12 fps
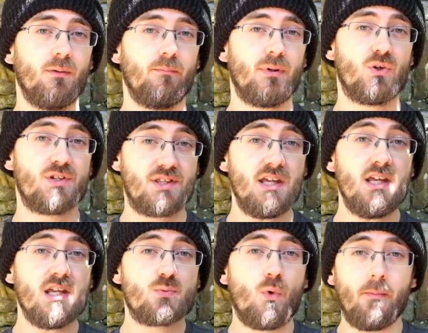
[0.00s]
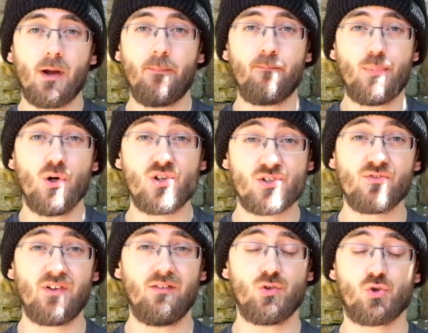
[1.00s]
because these were my personal
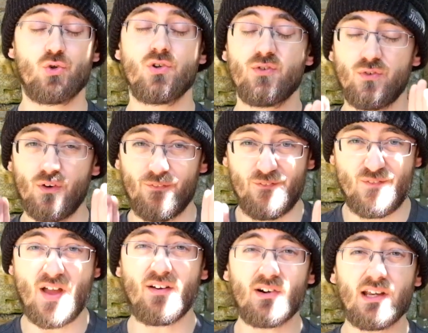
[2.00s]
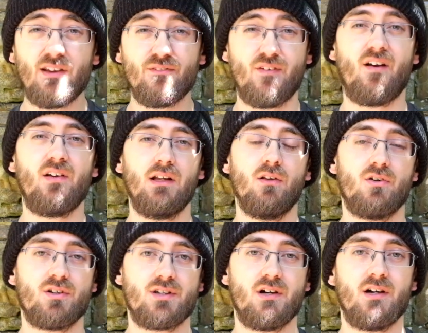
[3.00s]
favourite trucks for a very, very
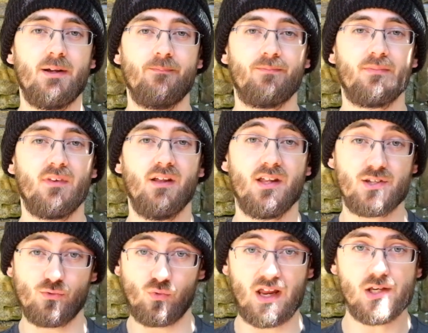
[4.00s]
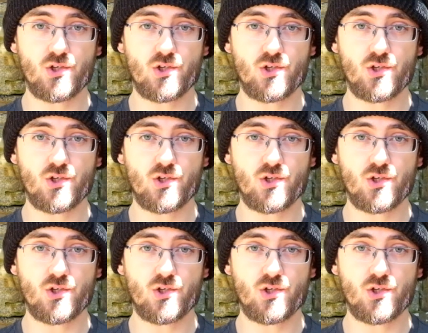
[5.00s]
long time, and that's the race